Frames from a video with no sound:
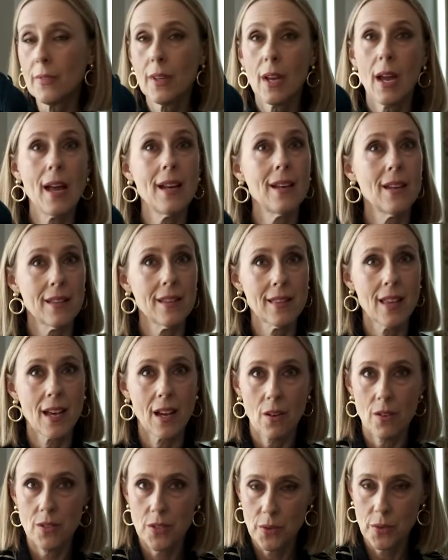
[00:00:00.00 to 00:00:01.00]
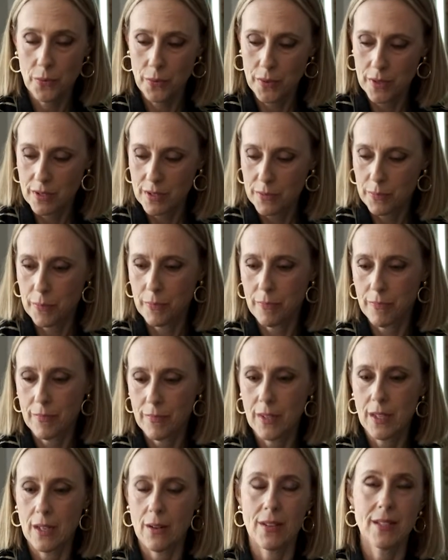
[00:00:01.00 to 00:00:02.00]
and that also was,
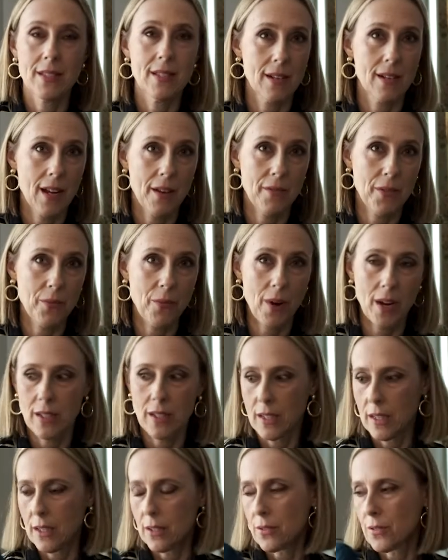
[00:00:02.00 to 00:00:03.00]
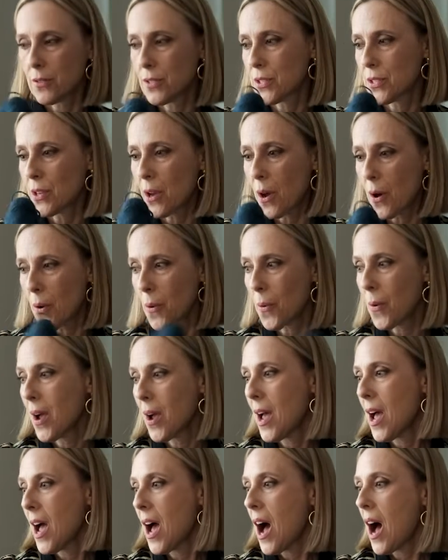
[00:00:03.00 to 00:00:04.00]
I didn't have the right needle. So
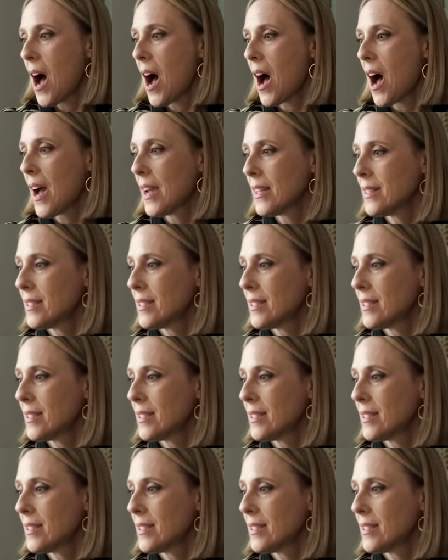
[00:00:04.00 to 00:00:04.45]
I